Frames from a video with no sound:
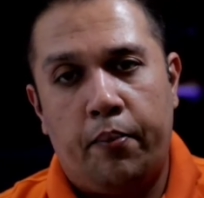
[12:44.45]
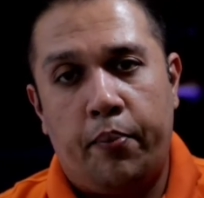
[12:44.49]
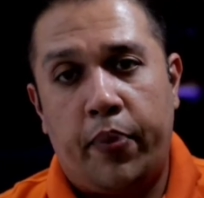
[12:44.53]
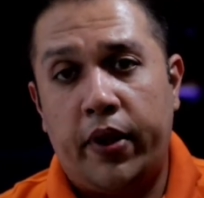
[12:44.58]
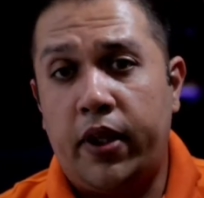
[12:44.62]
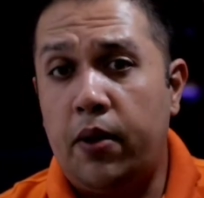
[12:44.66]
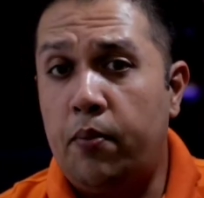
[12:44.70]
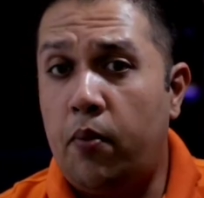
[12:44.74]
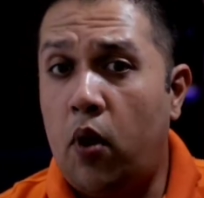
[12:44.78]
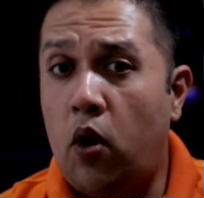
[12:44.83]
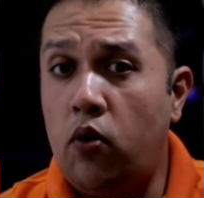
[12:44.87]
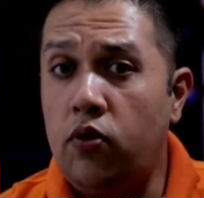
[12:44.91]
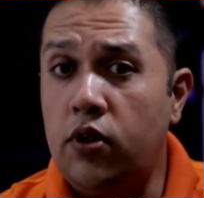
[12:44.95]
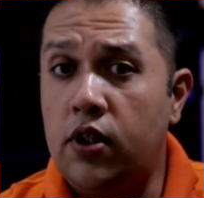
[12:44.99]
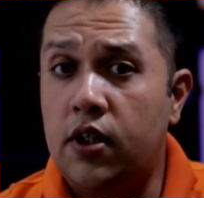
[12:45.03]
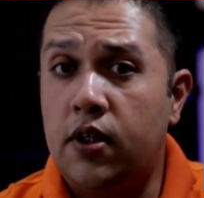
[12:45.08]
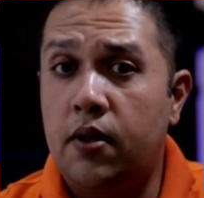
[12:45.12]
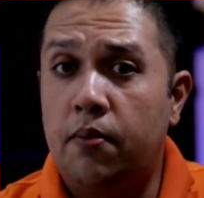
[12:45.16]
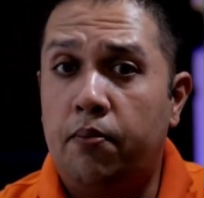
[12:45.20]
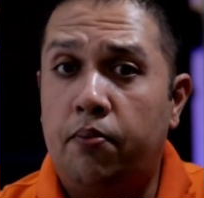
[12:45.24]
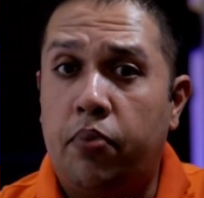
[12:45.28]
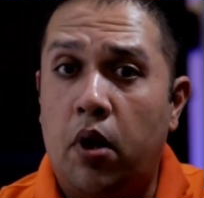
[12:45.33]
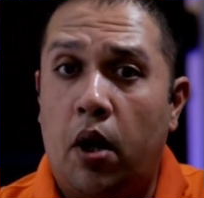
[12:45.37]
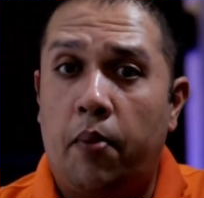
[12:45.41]
But the
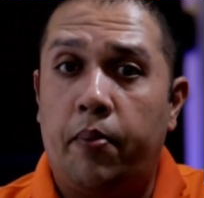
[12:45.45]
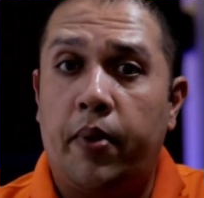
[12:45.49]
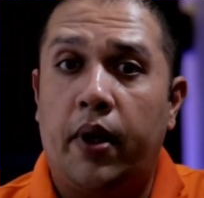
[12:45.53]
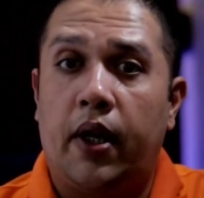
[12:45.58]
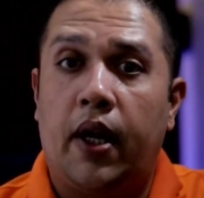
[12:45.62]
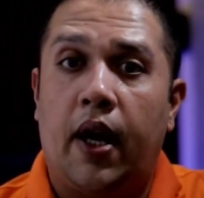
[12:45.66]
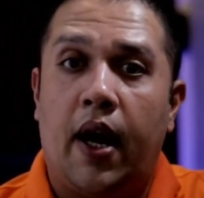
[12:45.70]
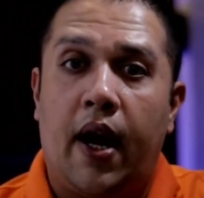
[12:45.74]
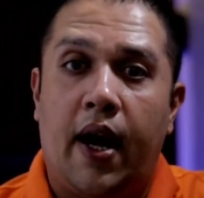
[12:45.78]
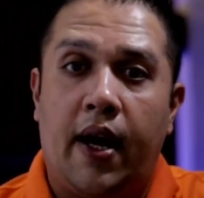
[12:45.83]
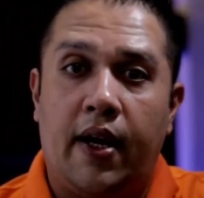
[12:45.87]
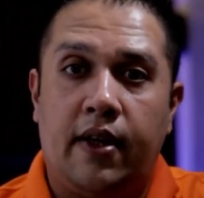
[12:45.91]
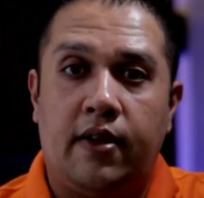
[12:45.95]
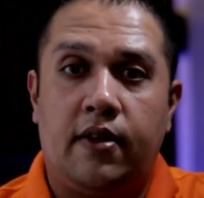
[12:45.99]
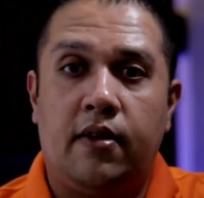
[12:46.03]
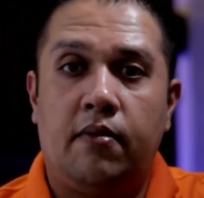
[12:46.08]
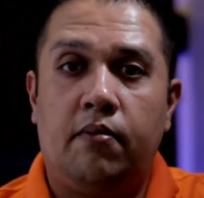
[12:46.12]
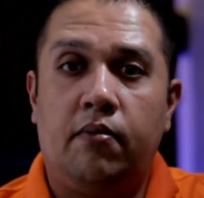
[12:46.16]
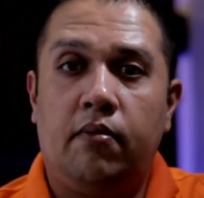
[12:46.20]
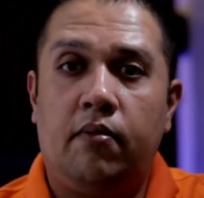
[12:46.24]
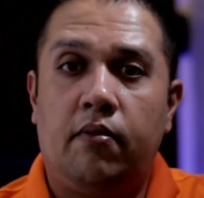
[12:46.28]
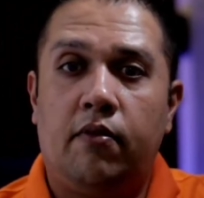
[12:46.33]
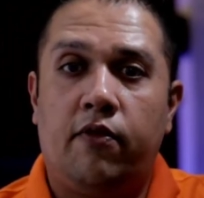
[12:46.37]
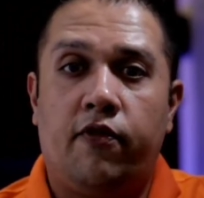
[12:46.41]
most popular
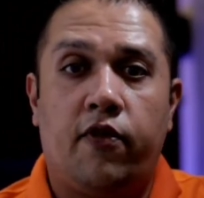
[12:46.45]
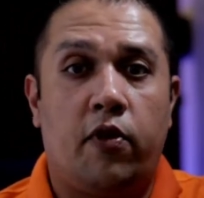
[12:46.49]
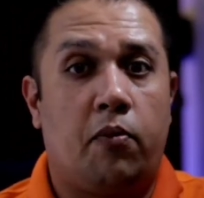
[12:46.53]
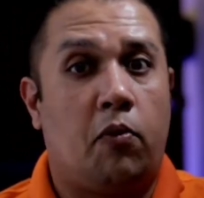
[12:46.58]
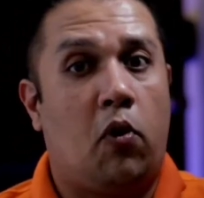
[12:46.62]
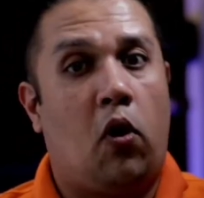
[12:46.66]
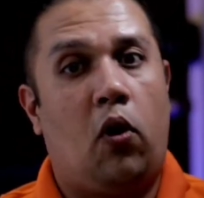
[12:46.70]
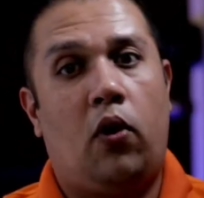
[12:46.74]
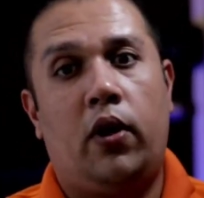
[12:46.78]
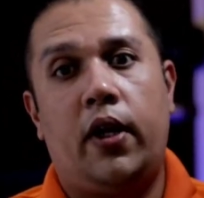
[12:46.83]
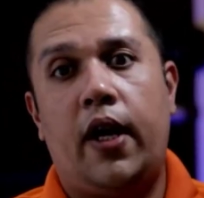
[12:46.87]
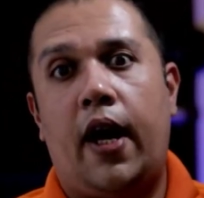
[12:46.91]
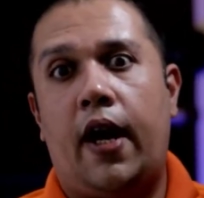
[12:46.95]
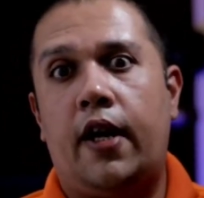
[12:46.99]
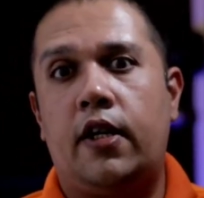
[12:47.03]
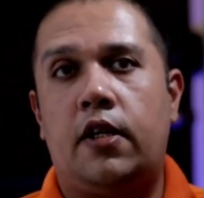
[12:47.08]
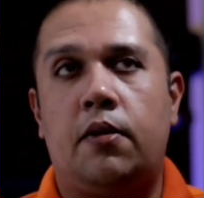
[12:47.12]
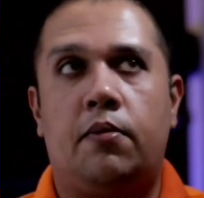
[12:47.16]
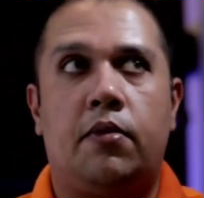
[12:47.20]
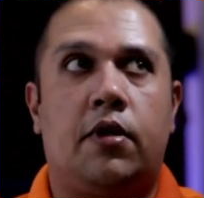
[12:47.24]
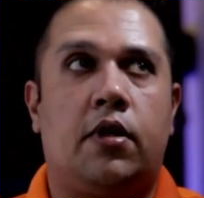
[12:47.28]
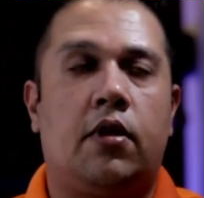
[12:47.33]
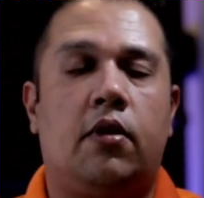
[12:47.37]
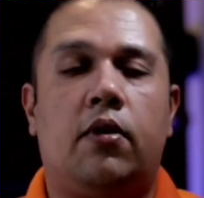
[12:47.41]
item from all the
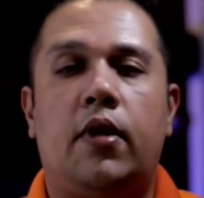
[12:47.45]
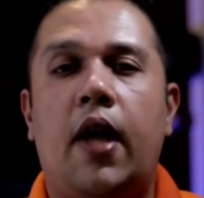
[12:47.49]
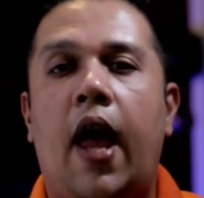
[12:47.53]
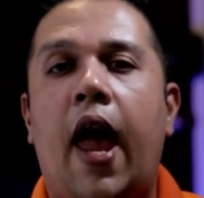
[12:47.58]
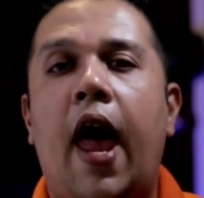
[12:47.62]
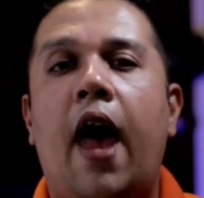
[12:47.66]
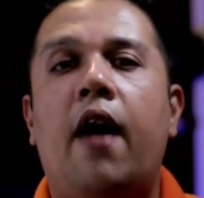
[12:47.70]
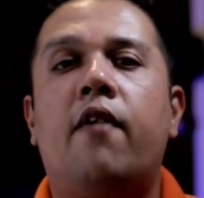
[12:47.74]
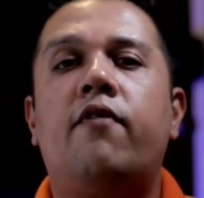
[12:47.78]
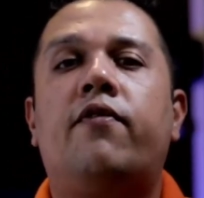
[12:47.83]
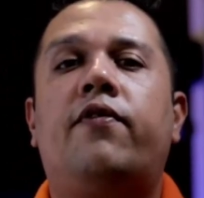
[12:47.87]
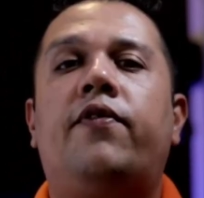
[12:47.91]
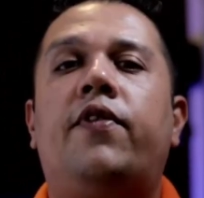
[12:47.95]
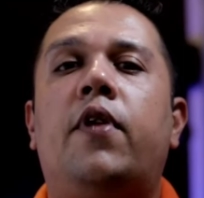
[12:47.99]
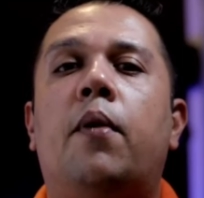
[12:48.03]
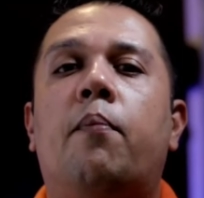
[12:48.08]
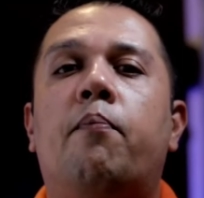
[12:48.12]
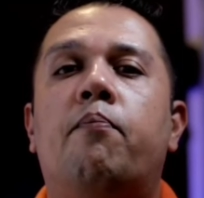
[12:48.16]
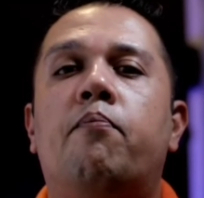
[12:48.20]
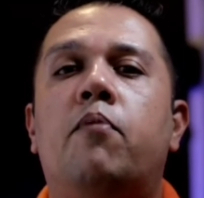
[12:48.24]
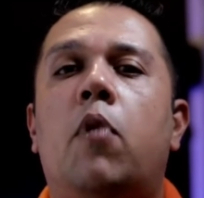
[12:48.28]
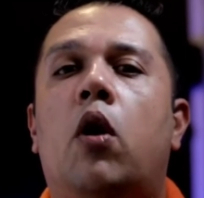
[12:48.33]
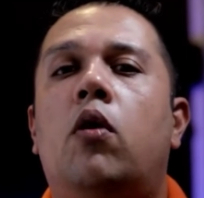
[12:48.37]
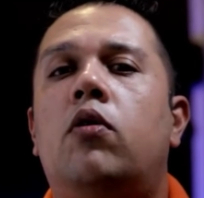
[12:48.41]
items, so they have the
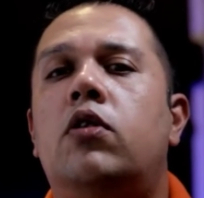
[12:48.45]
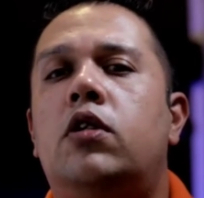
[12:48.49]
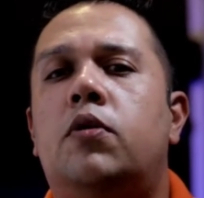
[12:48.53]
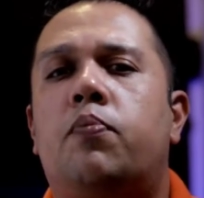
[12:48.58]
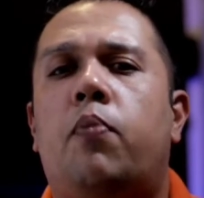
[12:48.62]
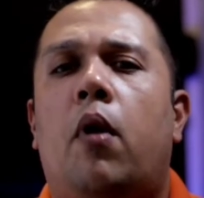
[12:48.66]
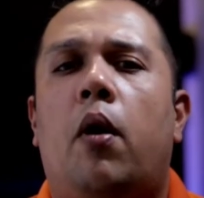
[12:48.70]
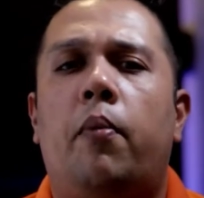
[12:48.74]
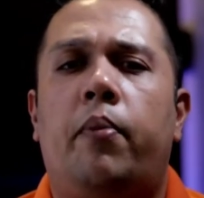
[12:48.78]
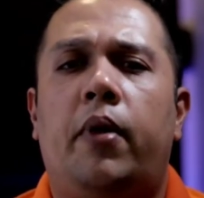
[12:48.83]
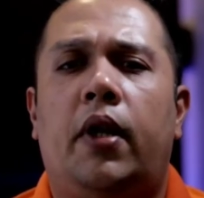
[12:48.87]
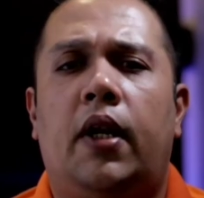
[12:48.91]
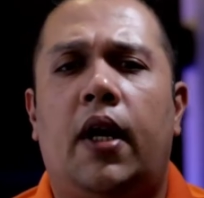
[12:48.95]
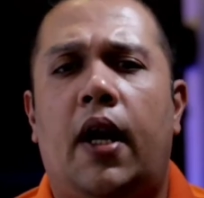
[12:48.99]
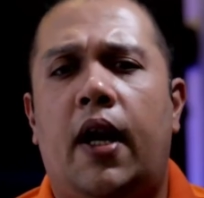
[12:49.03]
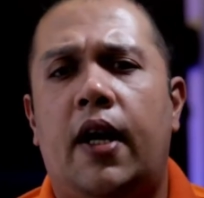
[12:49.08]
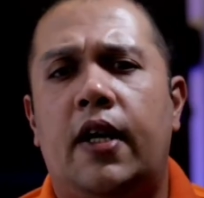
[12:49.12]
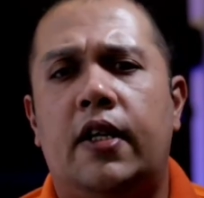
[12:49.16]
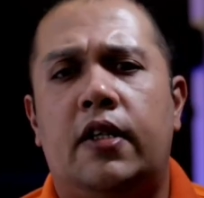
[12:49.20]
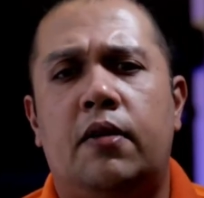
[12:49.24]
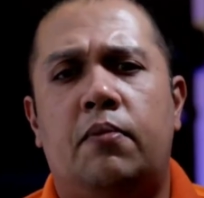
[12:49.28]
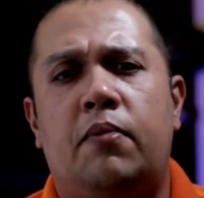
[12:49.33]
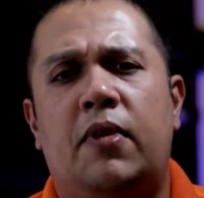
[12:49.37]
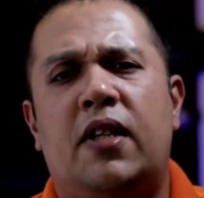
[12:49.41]
most popular
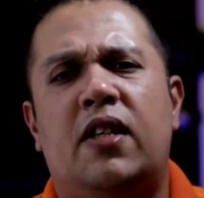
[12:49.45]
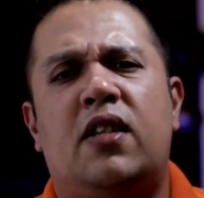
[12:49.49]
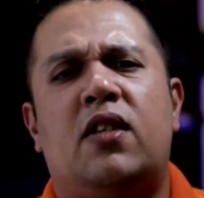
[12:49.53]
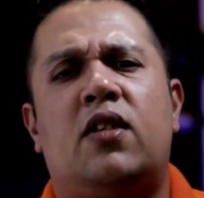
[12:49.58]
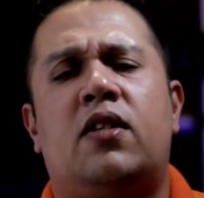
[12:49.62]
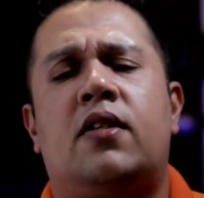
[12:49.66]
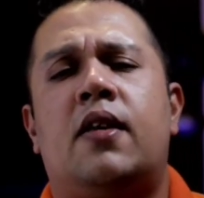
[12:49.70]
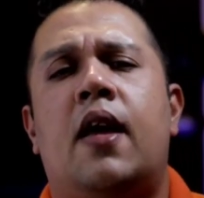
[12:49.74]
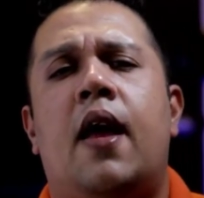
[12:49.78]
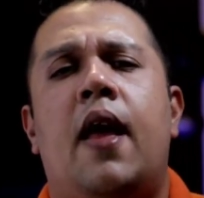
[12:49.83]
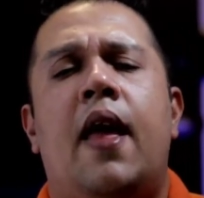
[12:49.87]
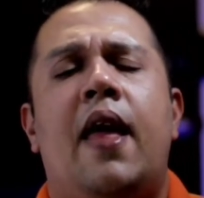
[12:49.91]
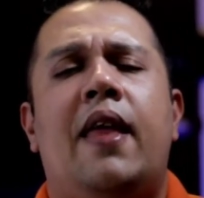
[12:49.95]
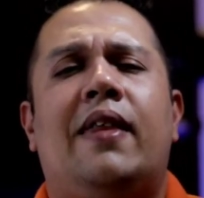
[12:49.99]
item. This is